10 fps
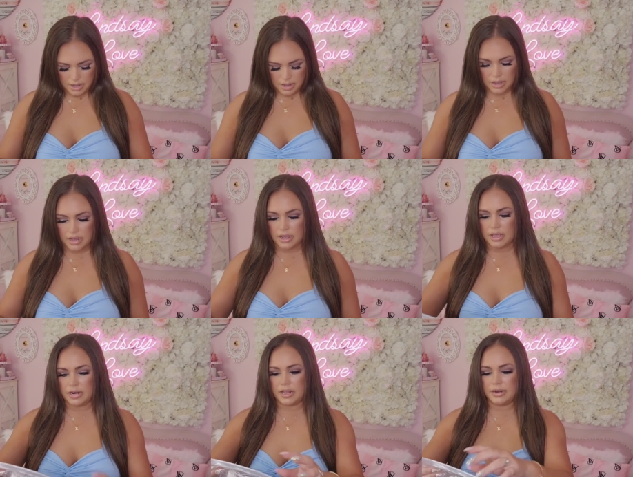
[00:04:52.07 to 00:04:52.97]

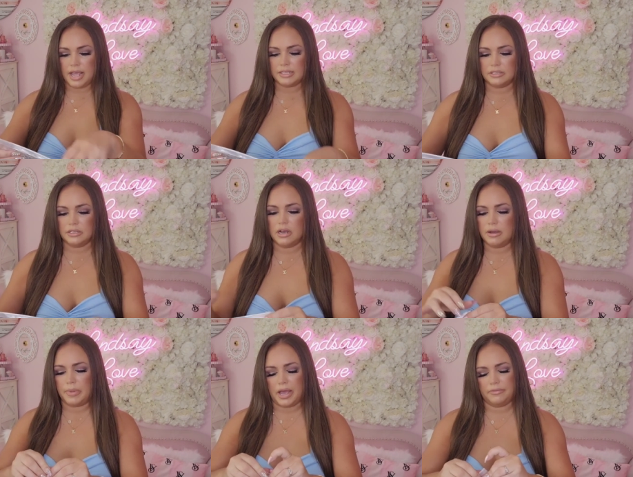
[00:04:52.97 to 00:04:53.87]
And next
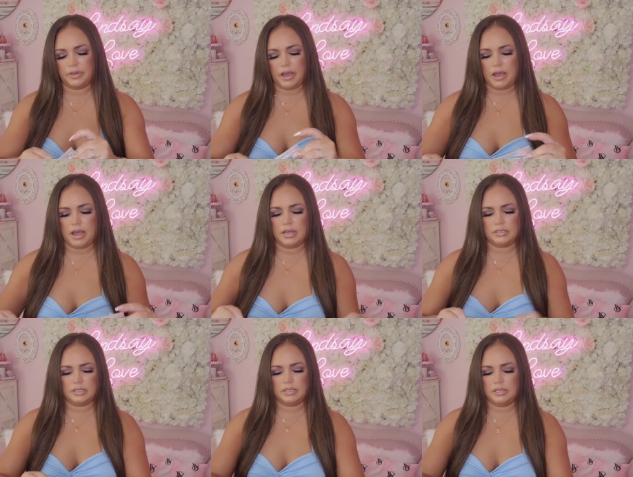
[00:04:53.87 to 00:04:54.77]
up, I've
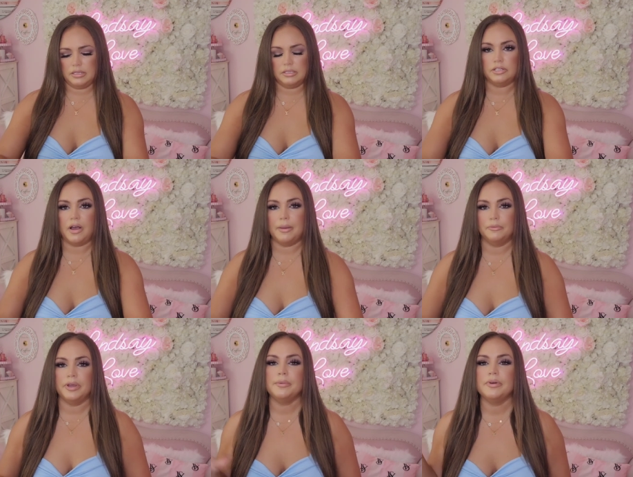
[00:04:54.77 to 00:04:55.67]
got, so I
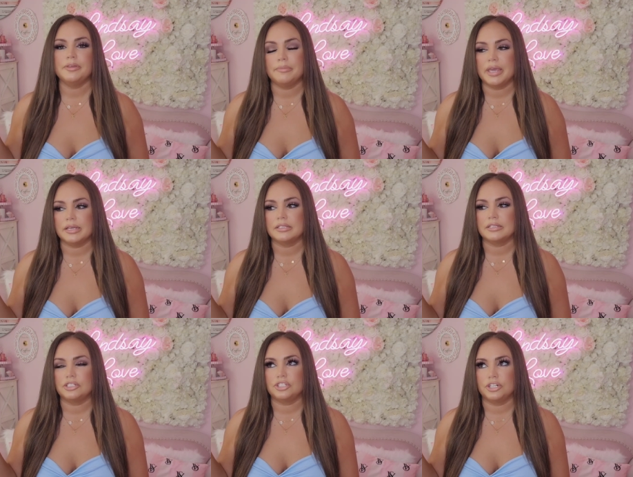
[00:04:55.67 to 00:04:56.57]
went with a
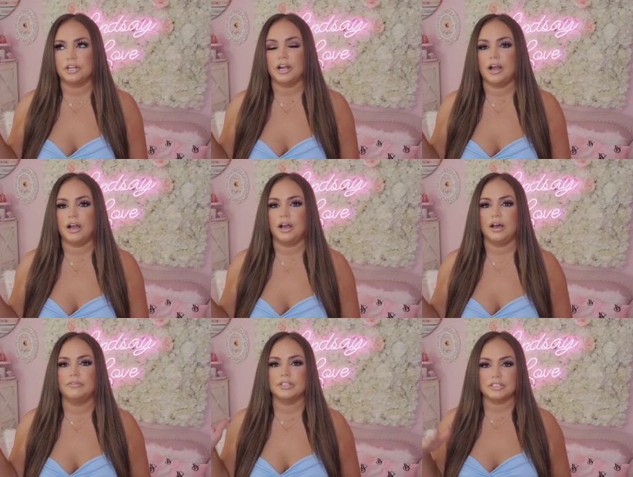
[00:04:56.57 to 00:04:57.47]
mixture
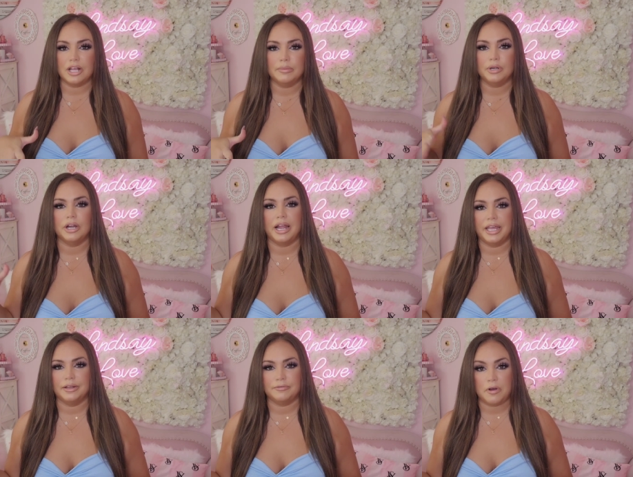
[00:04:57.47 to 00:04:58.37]
of summer
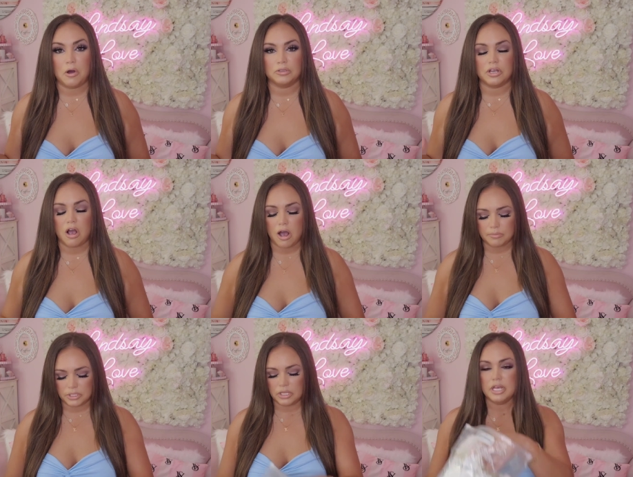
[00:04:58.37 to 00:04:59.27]
and fall
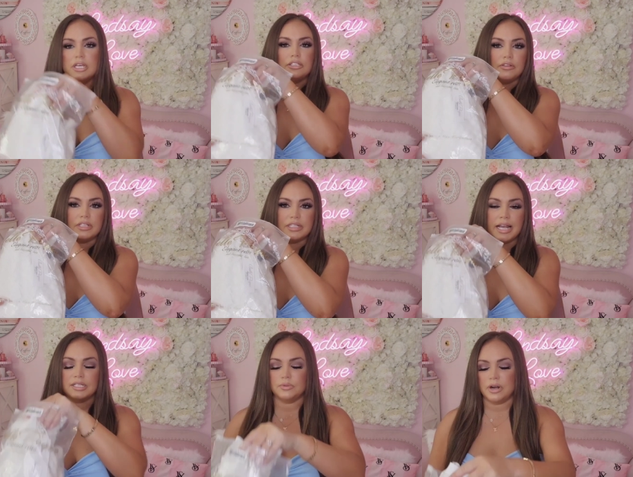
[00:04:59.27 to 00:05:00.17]
tops. So this
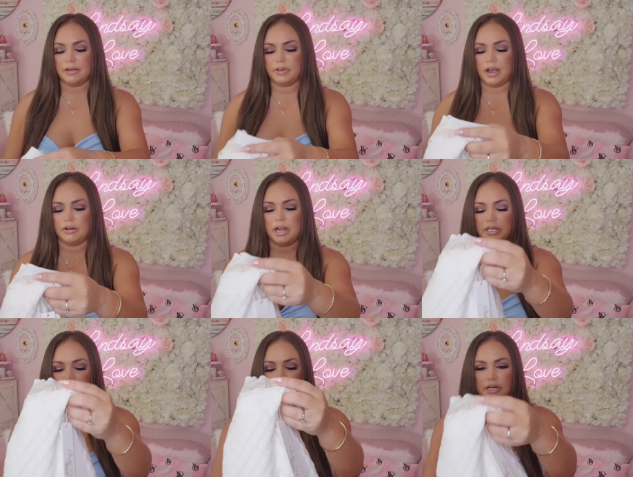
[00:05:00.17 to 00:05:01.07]
next one I've got
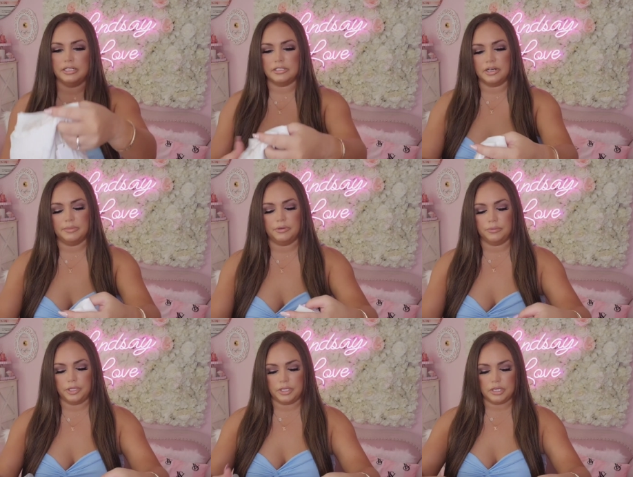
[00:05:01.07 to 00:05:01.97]
right here is going to be
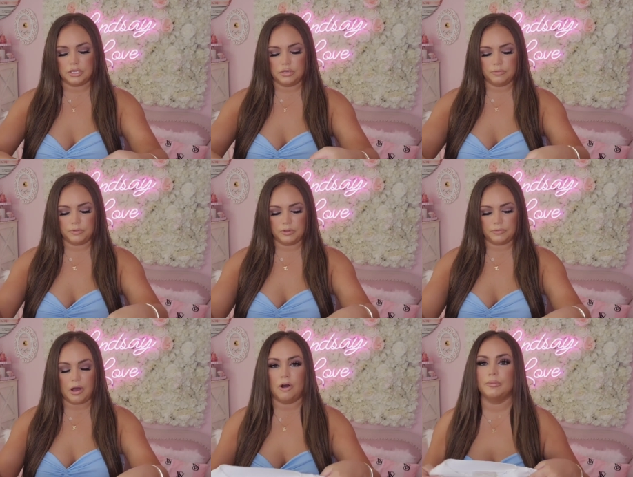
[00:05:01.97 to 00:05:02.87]
really cute for the
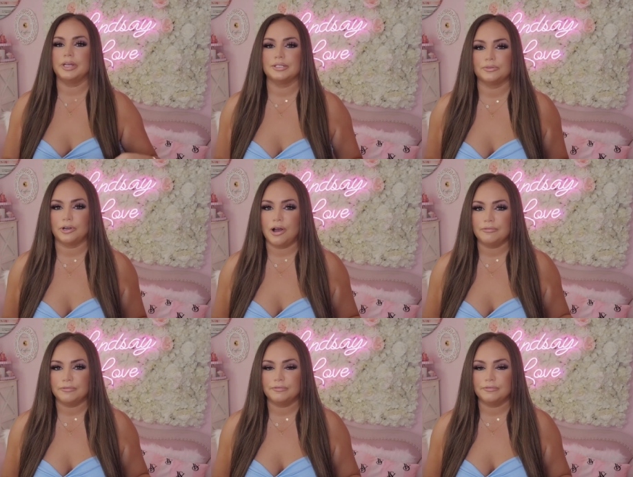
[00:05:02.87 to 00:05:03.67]
fall because we're not